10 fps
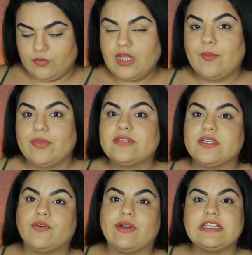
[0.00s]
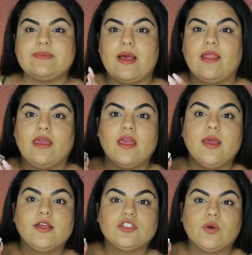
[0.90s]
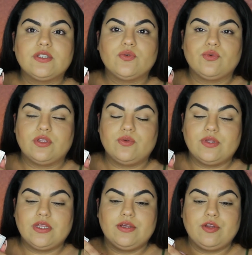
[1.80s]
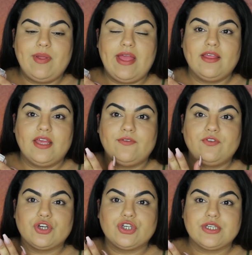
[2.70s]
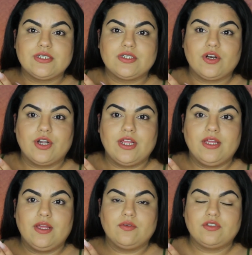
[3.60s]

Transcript: Yep, the Sunrise palette. So it's a really good palette if you're just starting